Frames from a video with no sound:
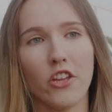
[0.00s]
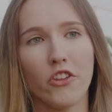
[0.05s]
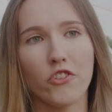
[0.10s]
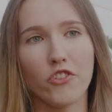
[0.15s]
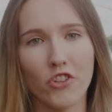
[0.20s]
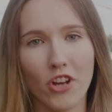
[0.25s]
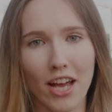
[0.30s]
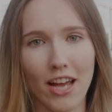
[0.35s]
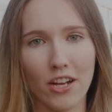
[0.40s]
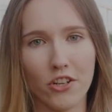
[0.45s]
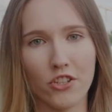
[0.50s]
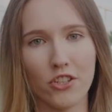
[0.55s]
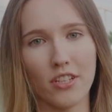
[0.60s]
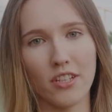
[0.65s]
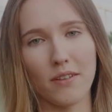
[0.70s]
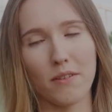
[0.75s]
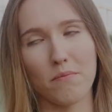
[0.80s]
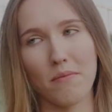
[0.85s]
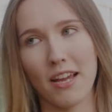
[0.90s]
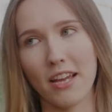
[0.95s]
charged
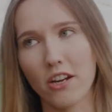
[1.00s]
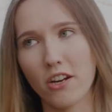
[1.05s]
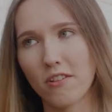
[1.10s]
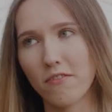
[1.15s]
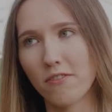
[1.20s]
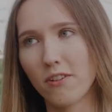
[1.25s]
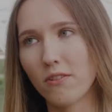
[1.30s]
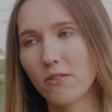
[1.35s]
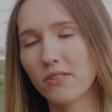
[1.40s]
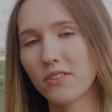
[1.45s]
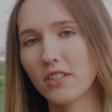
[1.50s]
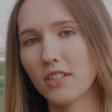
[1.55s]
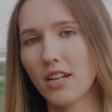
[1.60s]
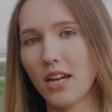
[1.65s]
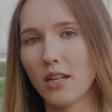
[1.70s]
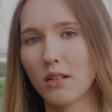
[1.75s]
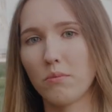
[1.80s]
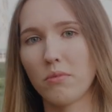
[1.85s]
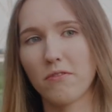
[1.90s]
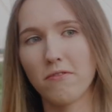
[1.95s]
the microphone the
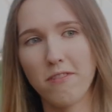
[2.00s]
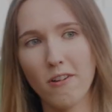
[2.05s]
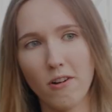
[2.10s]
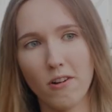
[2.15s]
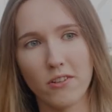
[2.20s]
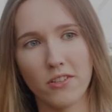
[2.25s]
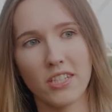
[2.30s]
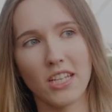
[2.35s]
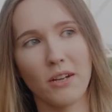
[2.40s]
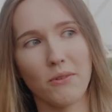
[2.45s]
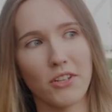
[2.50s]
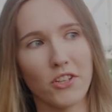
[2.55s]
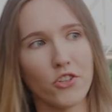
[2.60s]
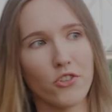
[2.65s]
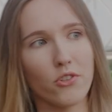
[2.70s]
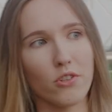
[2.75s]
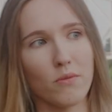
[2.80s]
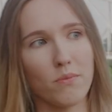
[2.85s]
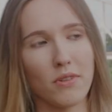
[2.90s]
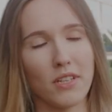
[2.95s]
night before, so it
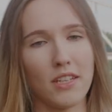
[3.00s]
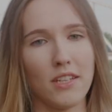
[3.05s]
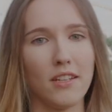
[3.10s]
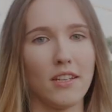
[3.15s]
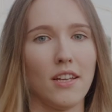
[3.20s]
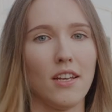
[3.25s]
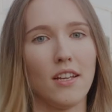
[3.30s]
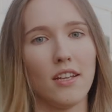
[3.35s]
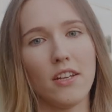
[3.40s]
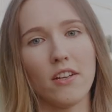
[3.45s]
should be